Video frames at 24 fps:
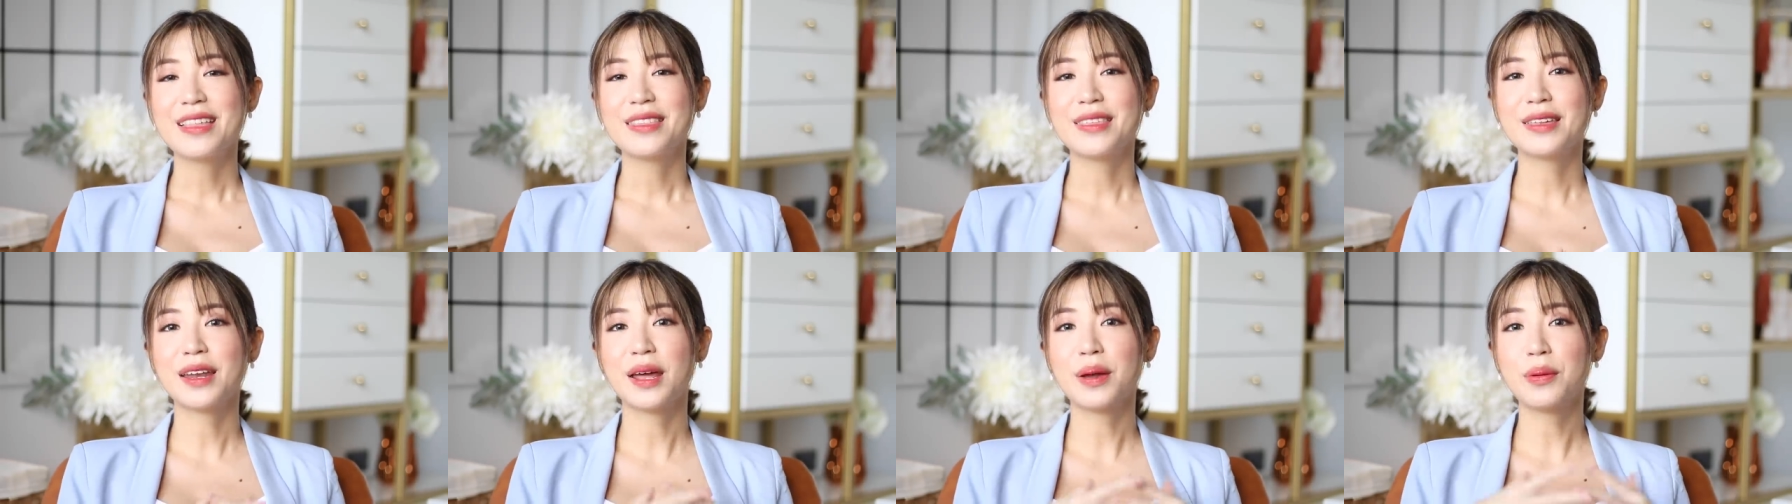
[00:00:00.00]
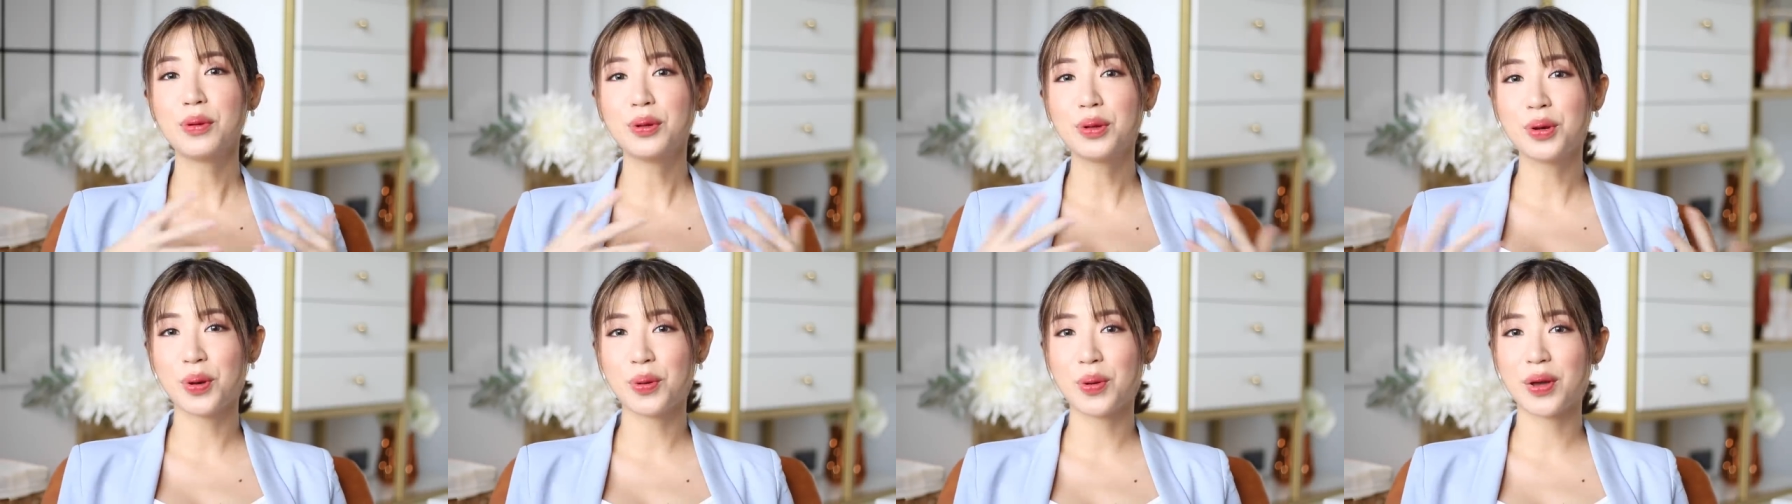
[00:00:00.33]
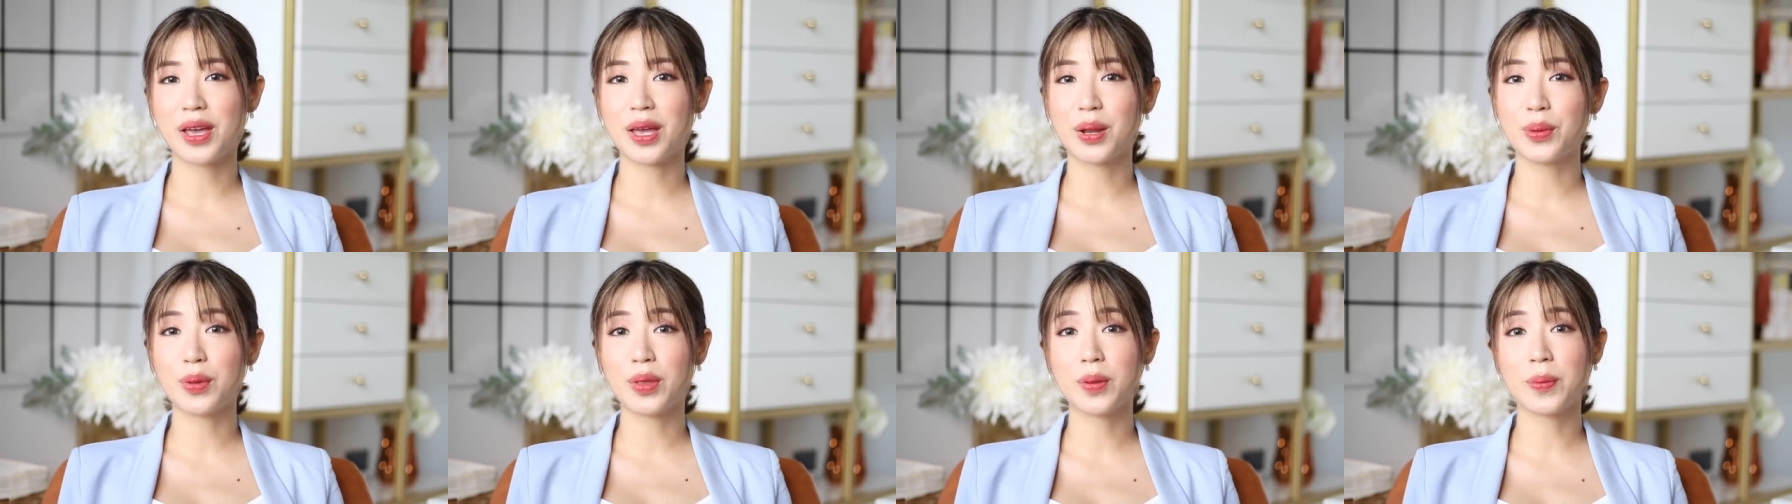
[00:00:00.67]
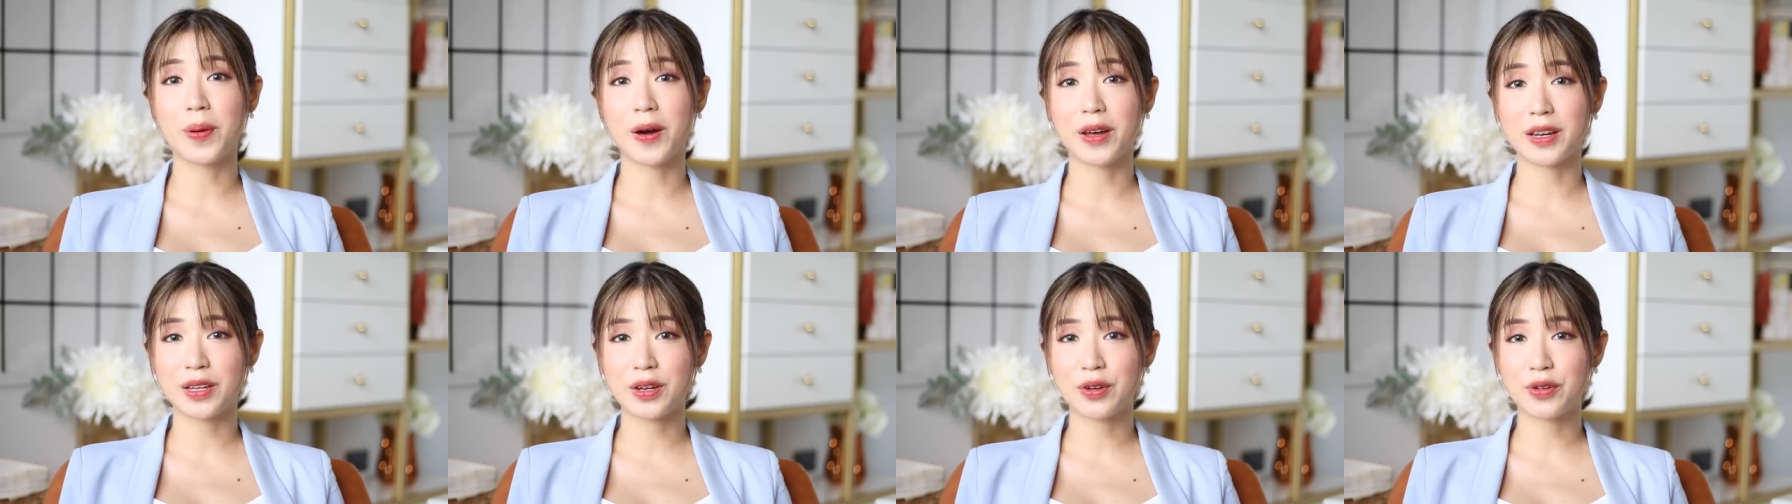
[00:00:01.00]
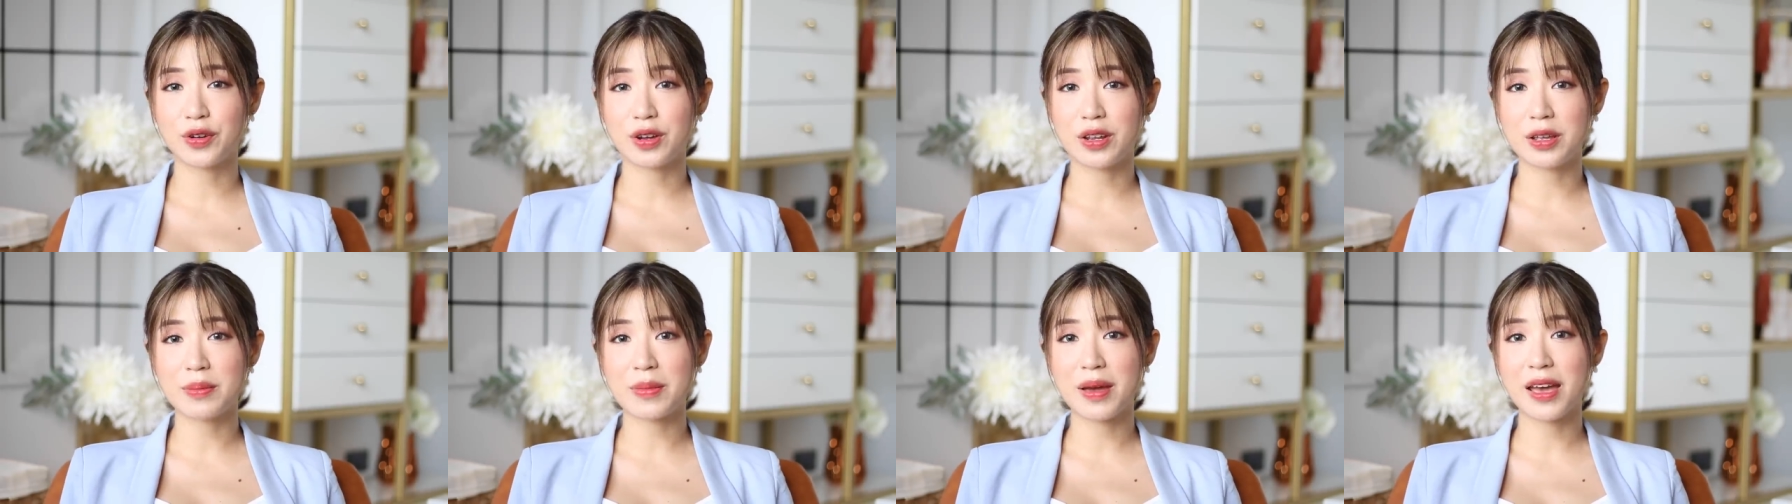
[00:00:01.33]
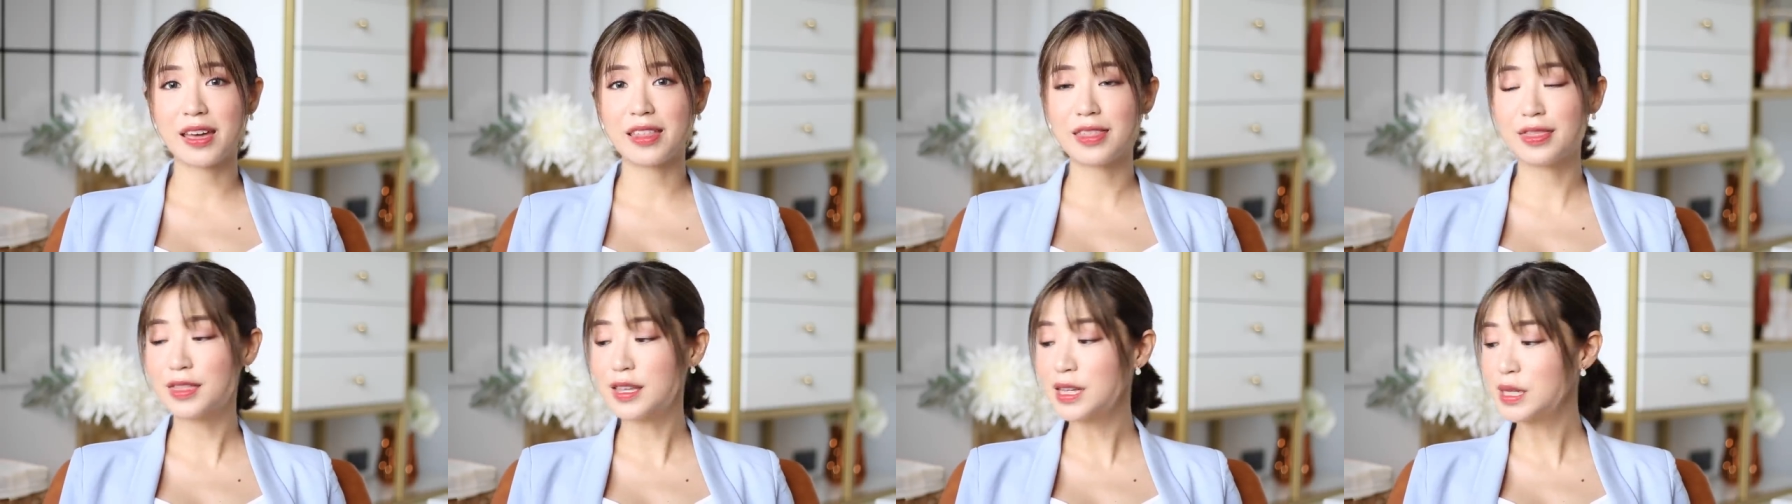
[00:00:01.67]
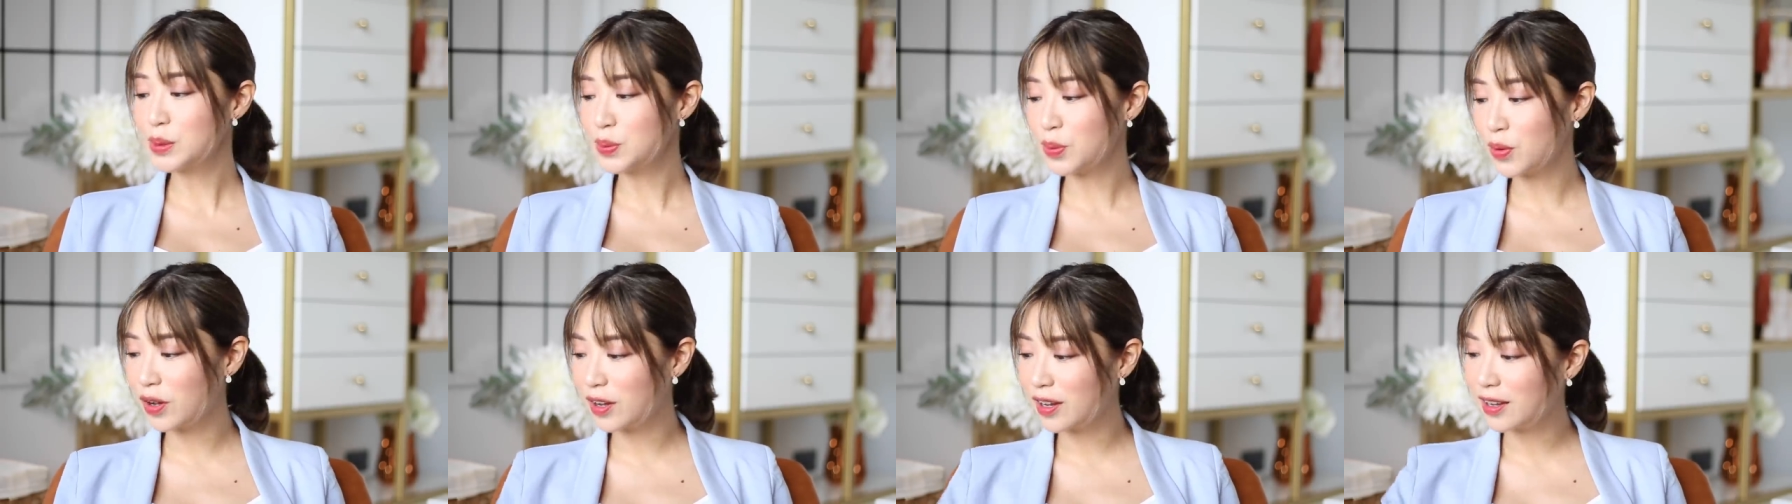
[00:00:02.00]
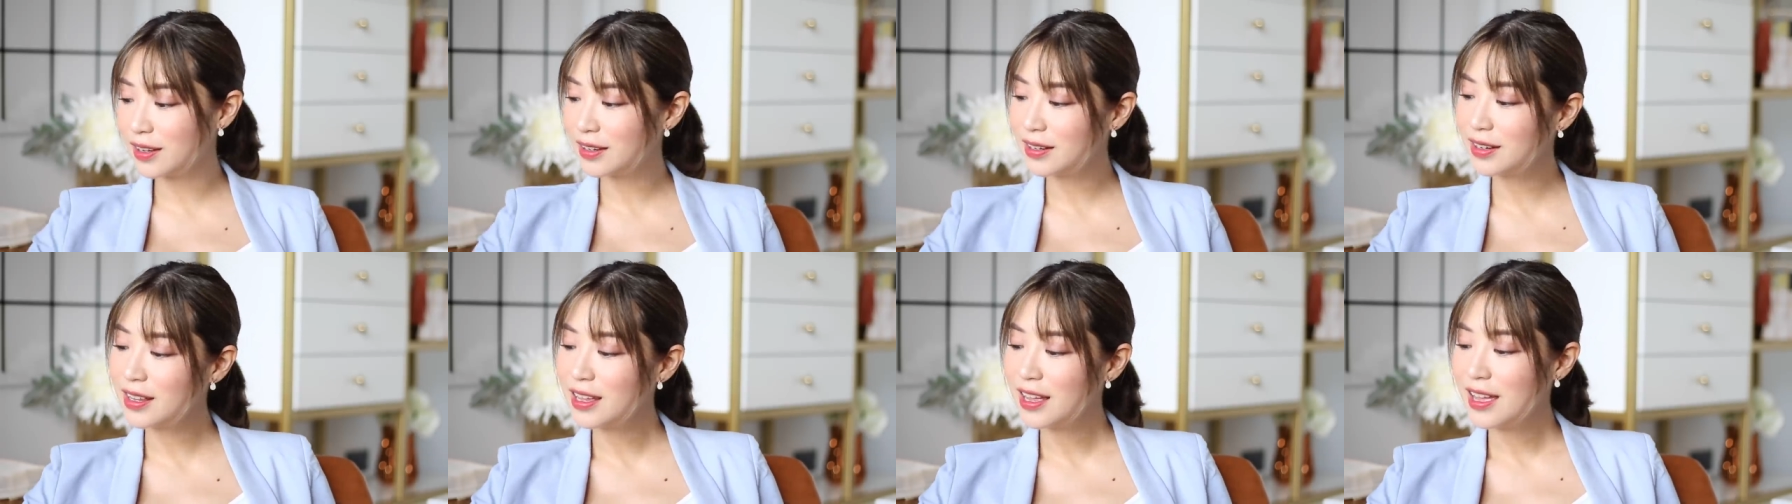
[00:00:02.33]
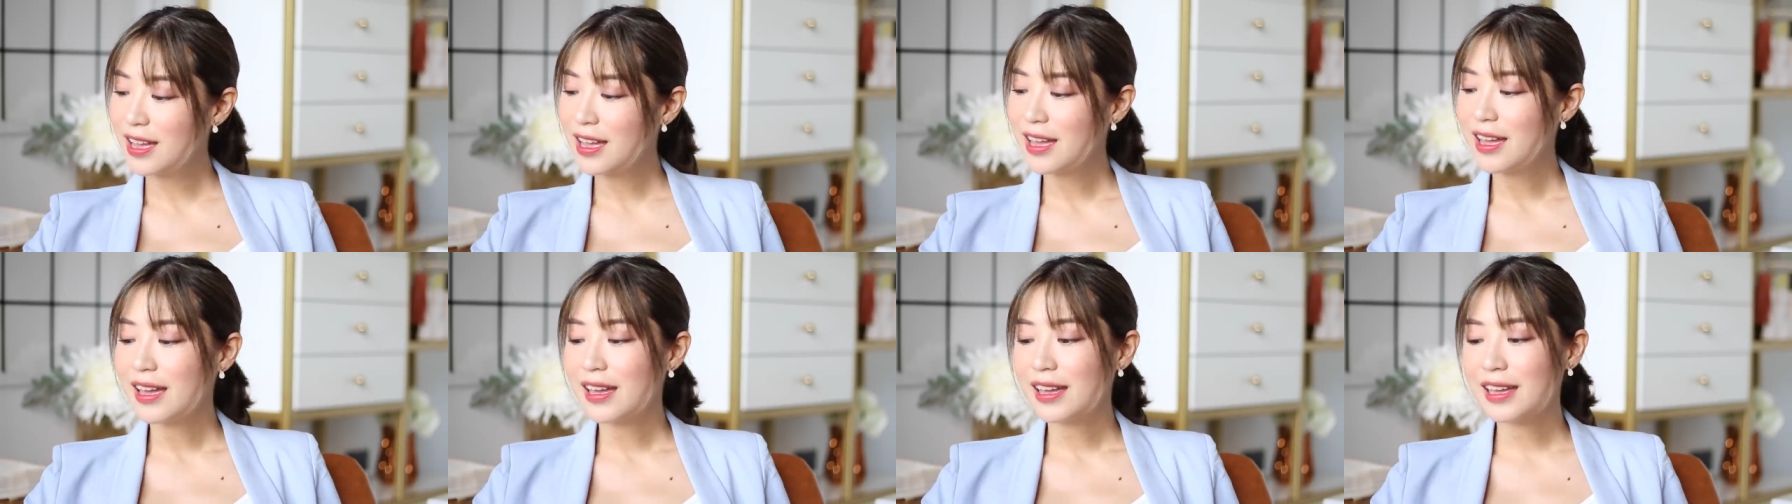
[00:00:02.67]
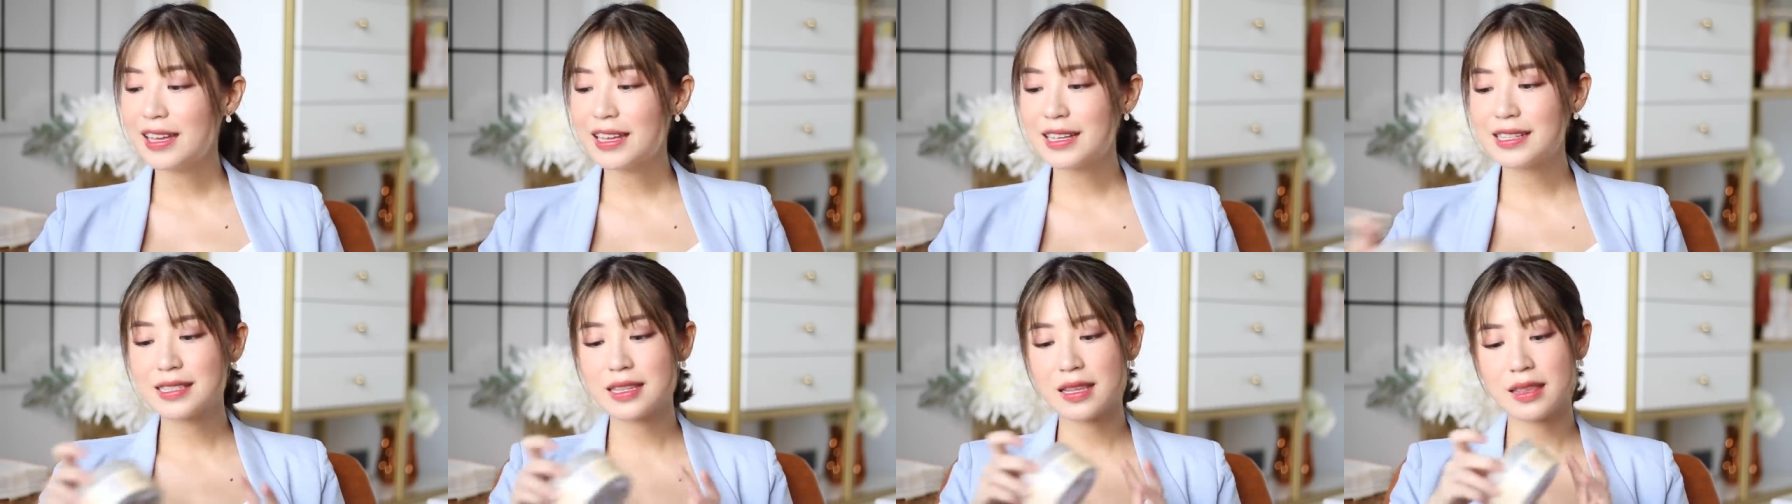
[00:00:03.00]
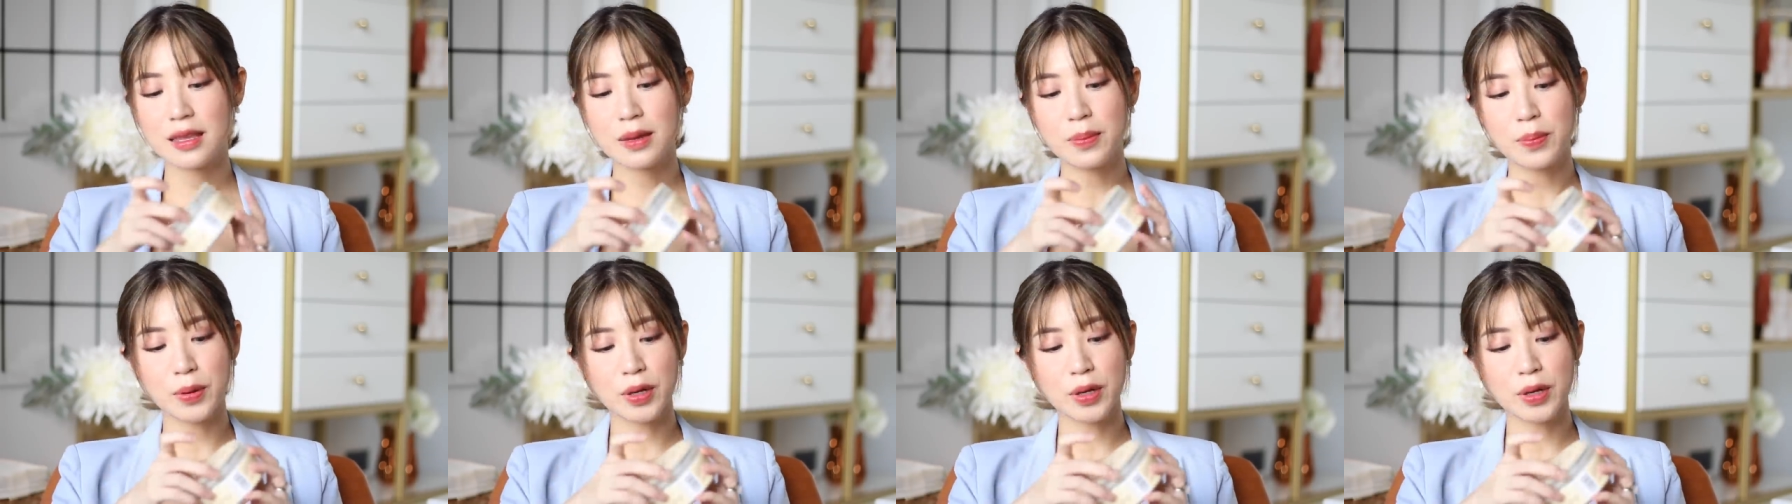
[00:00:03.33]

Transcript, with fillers: then I will go in with a body cream, and this one is the